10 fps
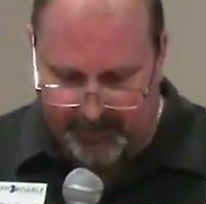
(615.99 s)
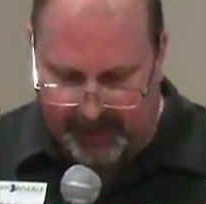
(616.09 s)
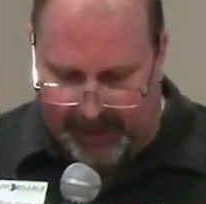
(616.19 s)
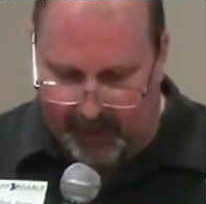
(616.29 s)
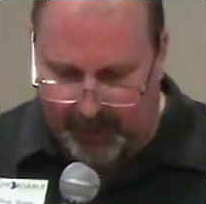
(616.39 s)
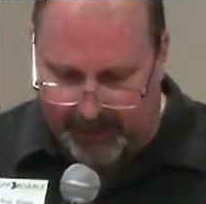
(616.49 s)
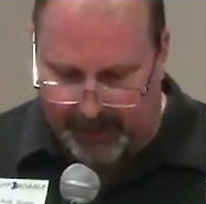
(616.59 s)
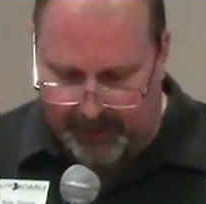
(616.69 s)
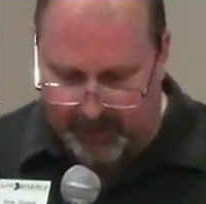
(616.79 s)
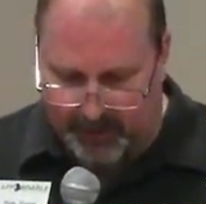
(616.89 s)

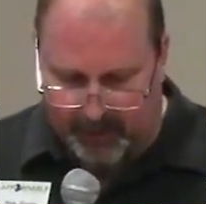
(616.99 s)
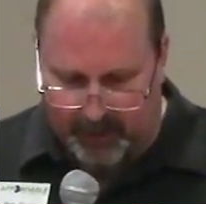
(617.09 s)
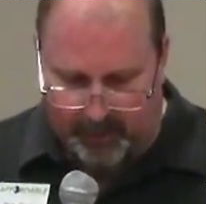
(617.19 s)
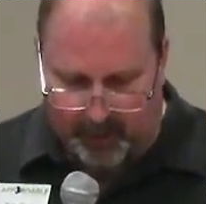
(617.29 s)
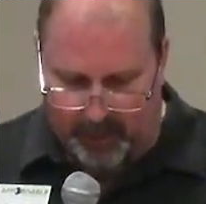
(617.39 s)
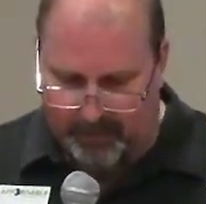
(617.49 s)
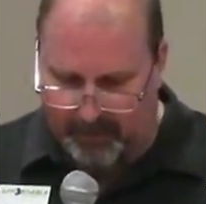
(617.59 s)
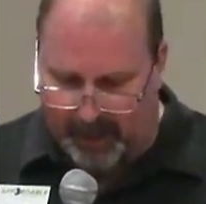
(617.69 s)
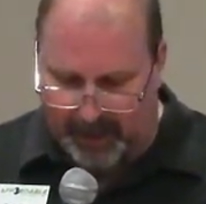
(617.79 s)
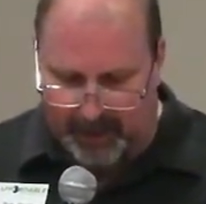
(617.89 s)
nowadays, with the more
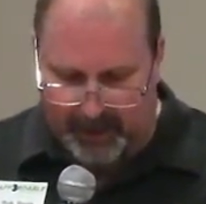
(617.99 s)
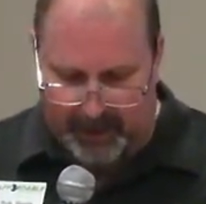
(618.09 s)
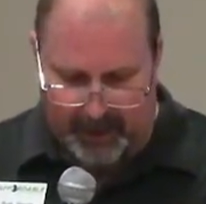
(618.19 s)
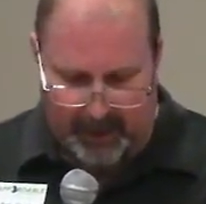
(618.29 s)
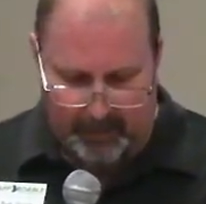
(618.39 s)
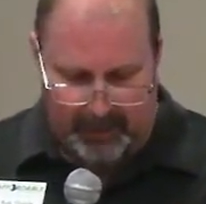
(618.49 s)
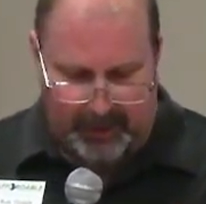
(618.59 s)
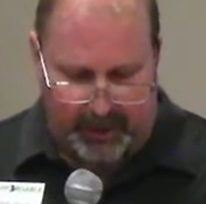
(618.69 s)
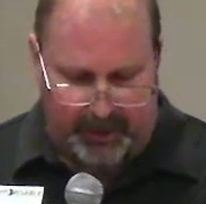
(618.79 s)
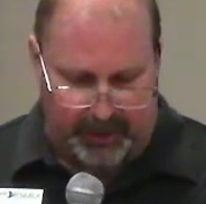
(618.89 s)
modern
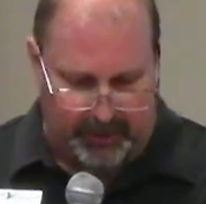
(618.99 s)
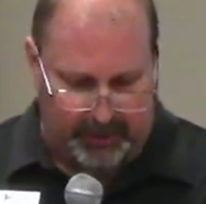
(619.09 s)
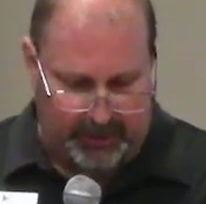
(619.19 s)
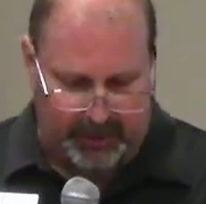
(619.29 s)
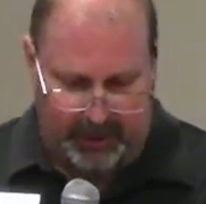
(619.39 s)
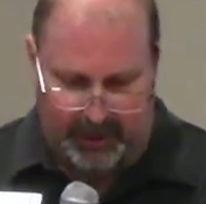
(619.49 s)
materials,